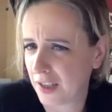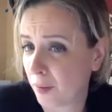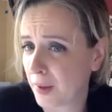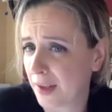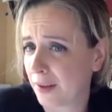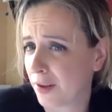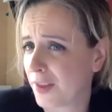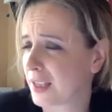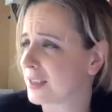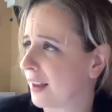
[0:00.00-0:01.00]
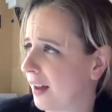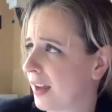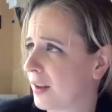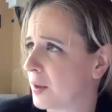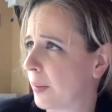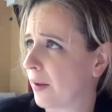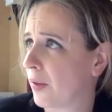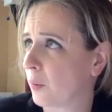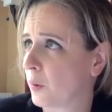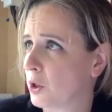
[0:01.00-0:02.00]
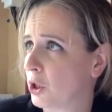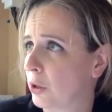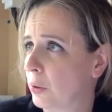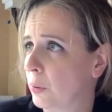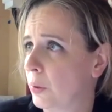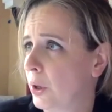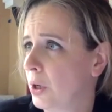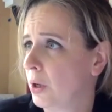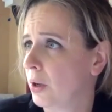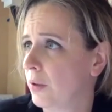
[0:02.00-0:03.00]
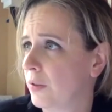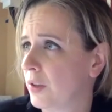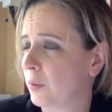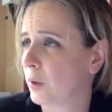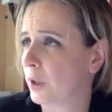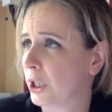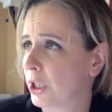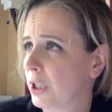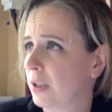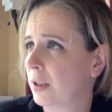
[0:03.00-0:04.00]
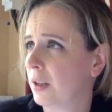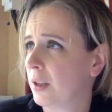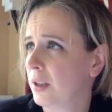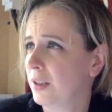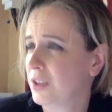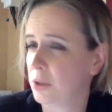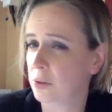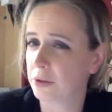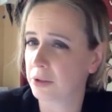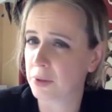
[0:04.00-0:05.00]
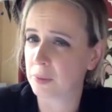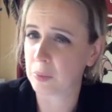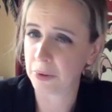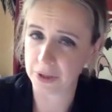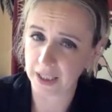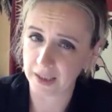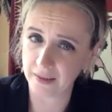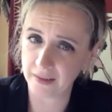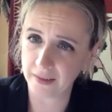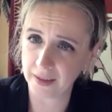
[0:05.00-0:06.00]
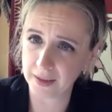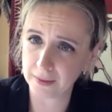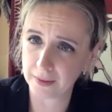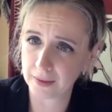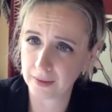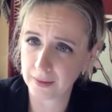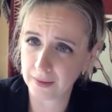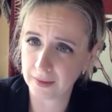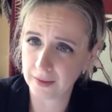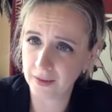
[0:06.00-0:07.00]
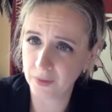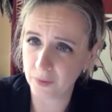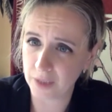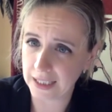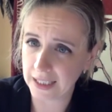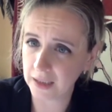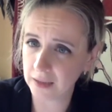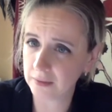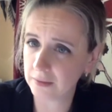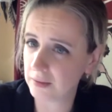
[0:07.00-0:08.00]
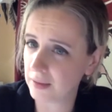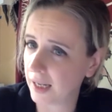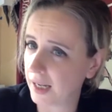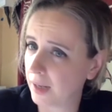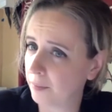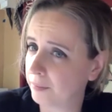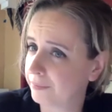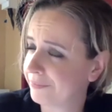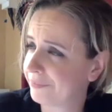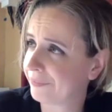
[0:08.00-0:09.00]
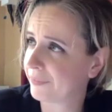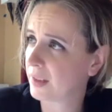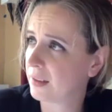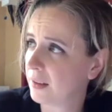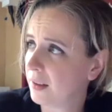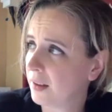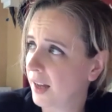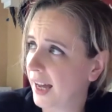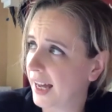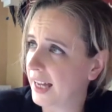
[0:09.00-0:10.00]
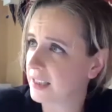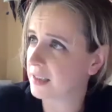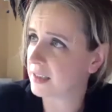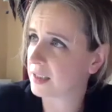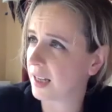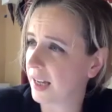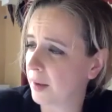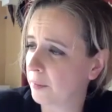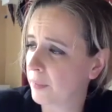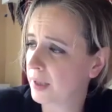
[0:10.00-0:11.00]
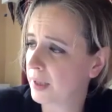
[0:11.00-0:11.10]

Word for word: mean, there are things that I heard about that were too that were too gruesome to put in, really. Right. as Well. Um, and um,